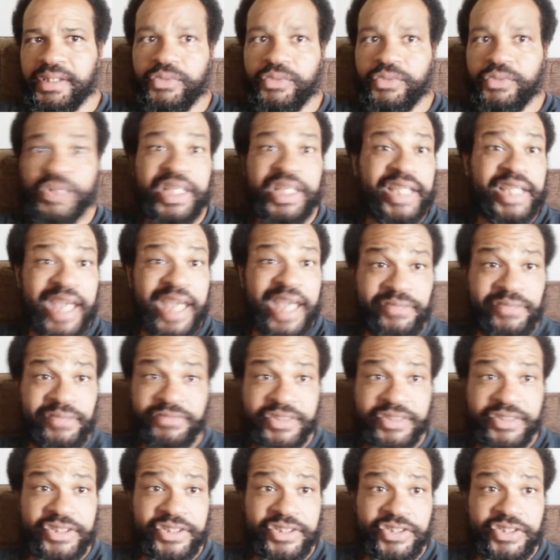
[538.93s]
Ricky Hatton
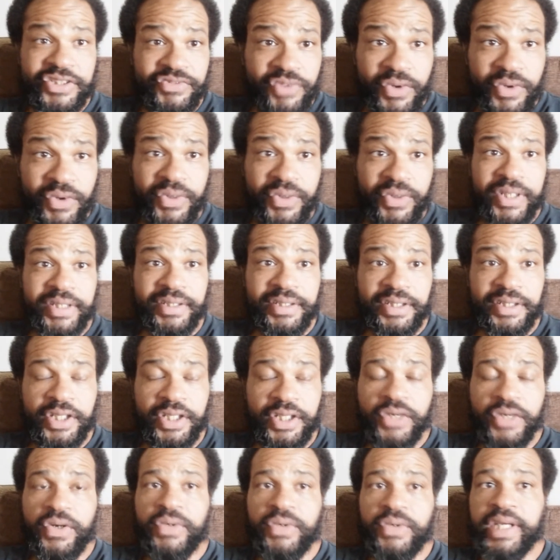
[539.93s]
versus Floyd.
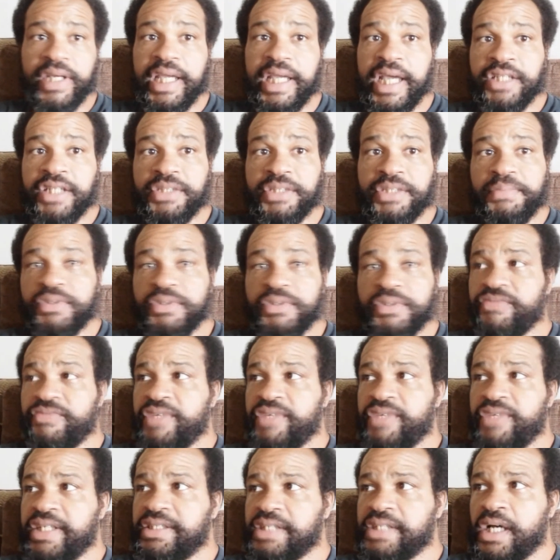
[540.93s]
You know, Ricky Hatton's supposed to
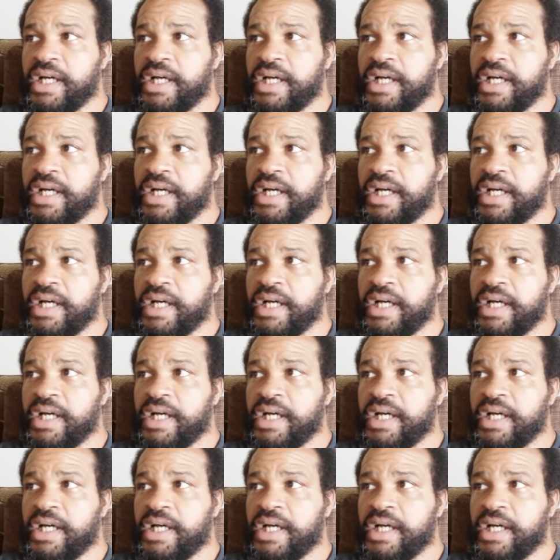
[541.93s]
face